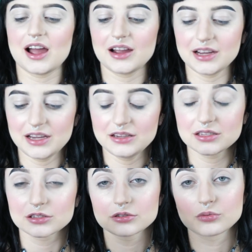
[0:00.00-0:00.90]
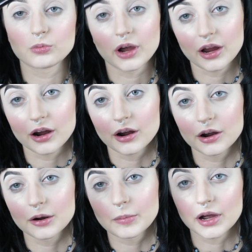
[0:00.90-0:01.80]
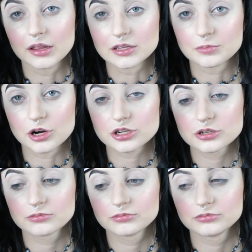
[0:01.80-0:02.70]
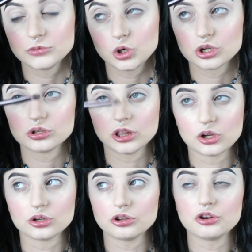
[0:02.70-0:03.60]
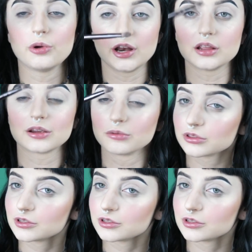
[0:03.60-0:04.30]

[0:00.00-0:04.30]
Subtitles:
I swear by this brush. You can literally do anything with